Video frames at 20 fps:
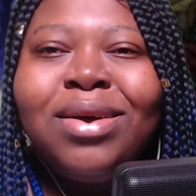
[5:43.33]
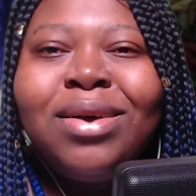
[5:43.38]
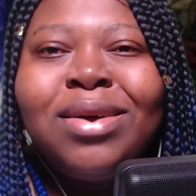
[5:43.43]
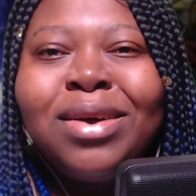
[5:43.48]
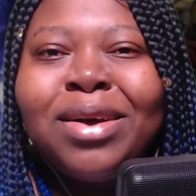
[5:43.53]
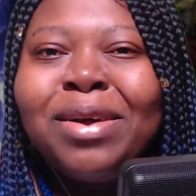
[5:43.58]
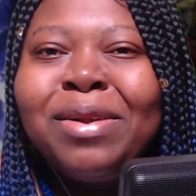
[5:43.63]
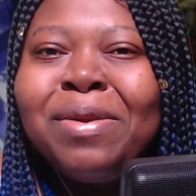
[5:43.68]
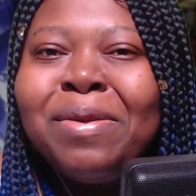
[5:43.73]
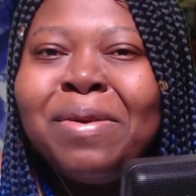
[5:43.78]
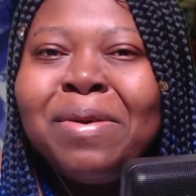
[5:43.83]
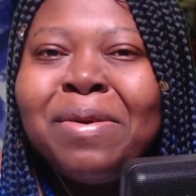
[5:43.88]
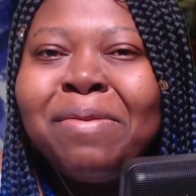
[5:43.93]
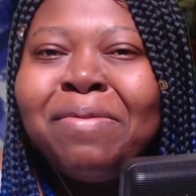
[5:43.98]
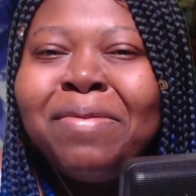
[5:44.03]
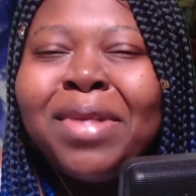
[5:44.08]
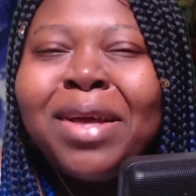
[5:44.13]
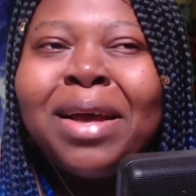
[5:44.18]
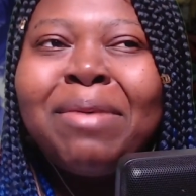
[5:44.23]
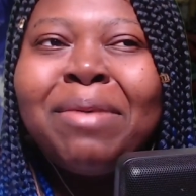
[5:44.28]
I
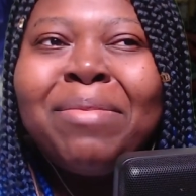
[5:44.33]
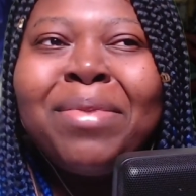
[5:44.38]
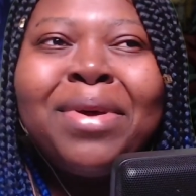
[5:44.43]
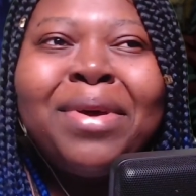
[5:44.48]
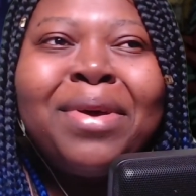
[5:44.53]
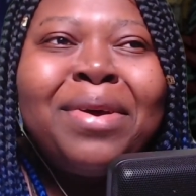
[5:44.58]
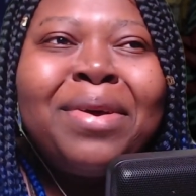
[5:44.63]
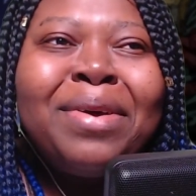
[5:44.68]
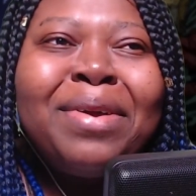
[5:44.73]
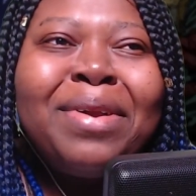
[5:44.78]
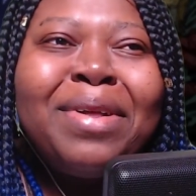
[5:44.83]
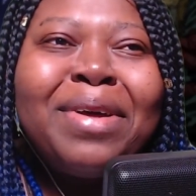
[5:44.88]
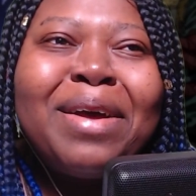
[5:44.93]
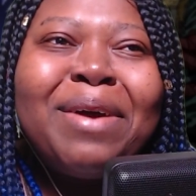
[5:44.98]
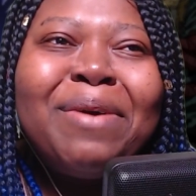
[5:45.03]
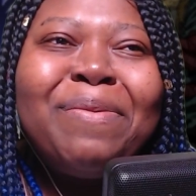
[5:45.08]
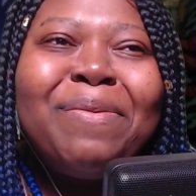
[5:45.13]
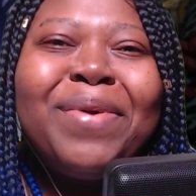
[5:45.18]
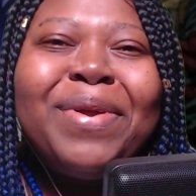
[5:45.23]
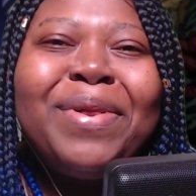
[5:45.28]
love that, man. Like,
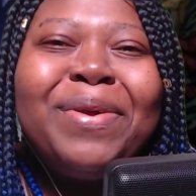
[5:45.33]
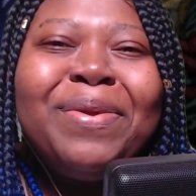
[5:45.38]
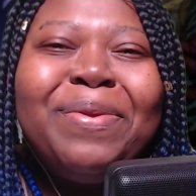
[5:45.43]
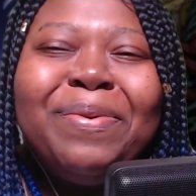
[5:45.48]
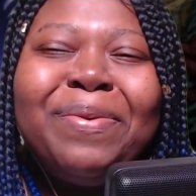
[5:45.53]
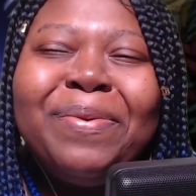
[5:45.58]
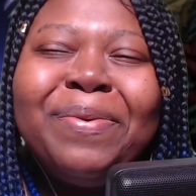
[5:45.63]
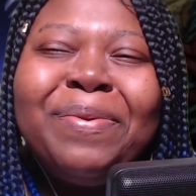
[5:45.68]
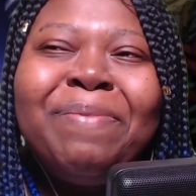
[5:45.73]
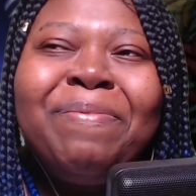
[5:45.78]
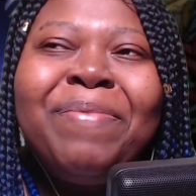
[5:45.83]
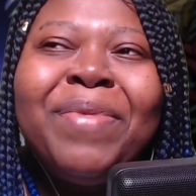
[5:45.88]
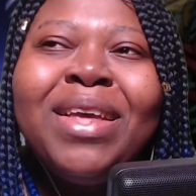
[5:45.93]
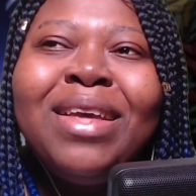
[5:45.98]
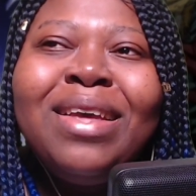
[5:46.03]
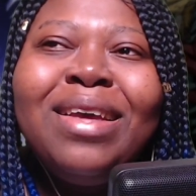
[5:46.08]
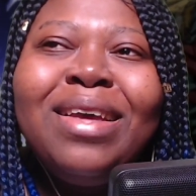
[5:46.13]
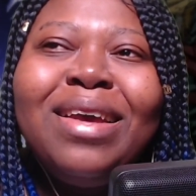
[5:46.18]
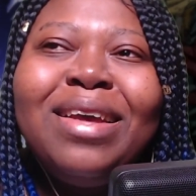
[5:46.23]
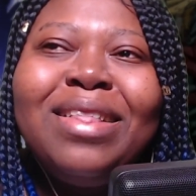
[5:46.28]
I really do.
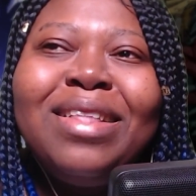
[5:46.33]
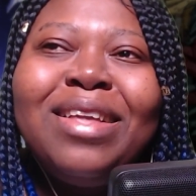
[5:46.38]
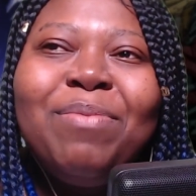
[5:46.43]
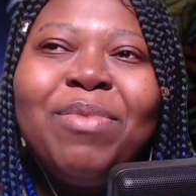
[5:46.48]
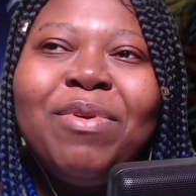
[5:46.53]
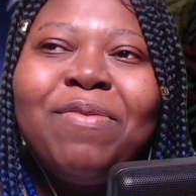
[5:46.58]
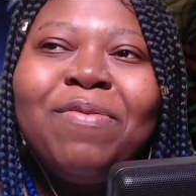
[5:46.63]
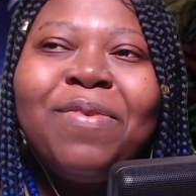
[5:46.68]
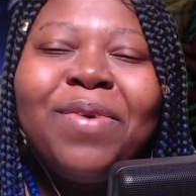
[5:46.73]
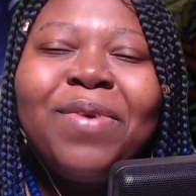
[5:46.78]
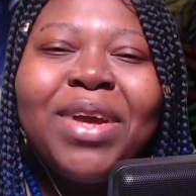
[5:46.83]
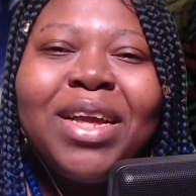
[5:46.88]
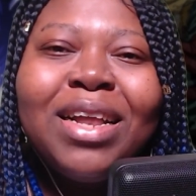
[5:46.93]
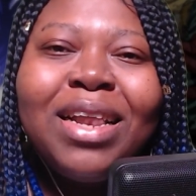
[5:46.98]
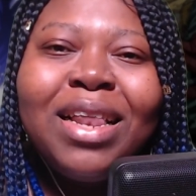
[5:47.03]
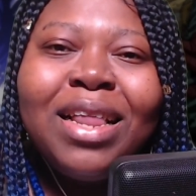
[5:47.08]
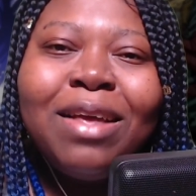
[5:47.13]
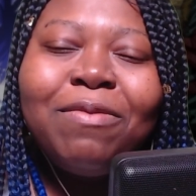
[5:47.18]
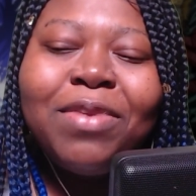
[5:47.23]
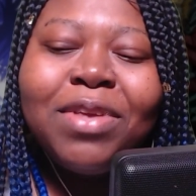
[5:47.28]
And then before he
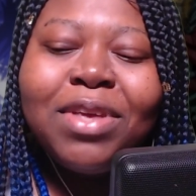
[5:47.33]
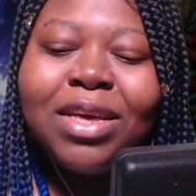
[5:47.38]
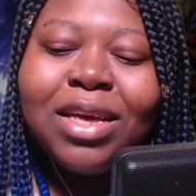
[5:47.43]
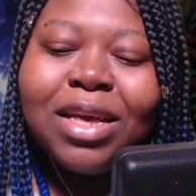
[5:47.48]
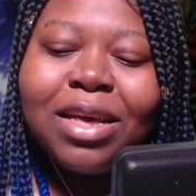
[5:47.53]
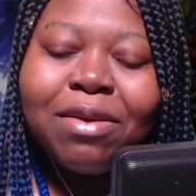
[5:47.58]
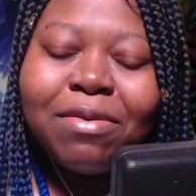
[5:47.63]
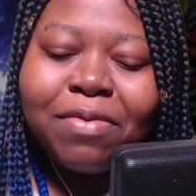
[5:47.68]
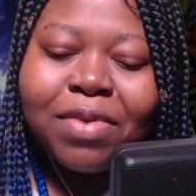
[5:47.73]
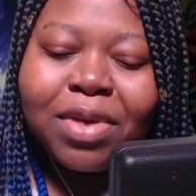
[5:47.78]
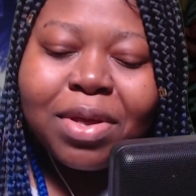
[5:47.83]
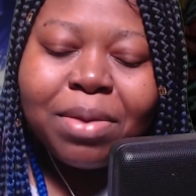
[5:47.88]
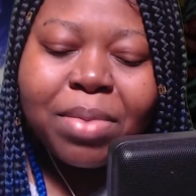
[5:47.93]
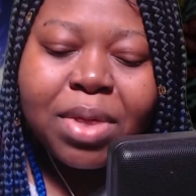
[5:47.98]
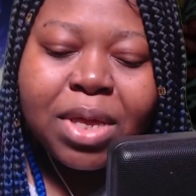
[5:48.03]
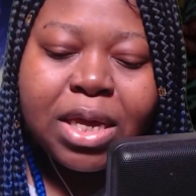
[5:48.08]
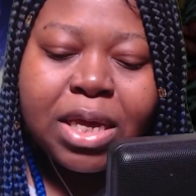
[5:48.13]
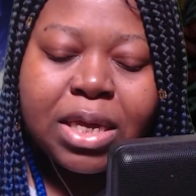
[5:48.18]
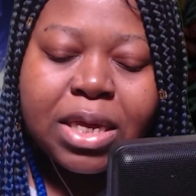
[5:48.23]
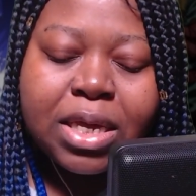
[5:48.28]
left, he gave him
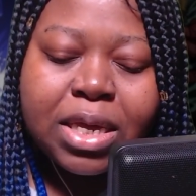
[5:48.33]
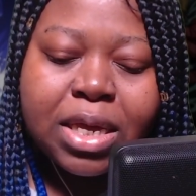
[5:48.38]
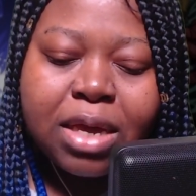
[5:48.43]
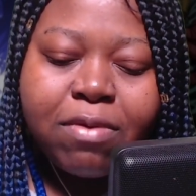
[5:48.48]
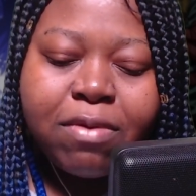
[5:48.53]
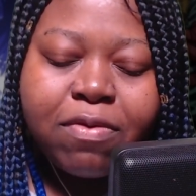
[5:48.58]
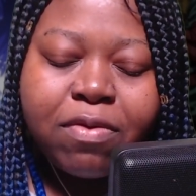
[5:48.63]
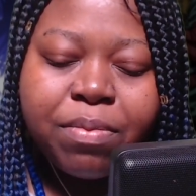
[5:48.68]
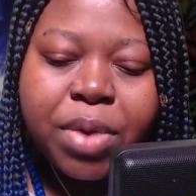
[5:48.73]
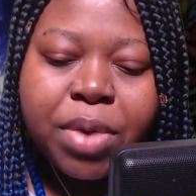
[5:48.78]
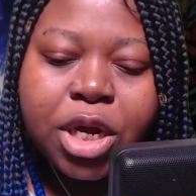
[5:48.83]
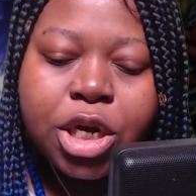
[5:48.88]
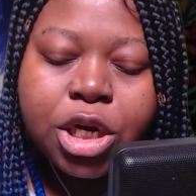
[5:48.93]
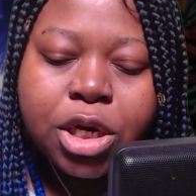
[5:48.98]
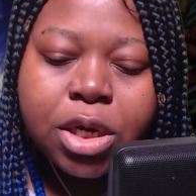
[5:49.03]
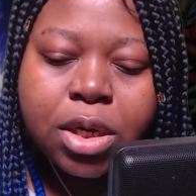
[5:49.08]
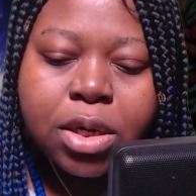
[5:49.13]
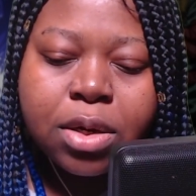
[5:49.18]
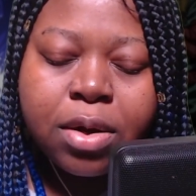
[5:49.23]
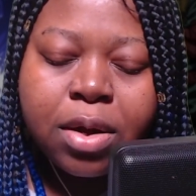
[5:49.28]
this
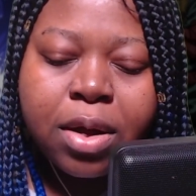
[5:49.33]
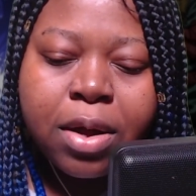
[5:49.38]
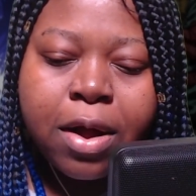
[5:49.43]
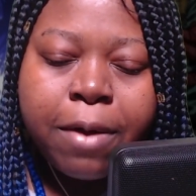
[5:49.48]
information.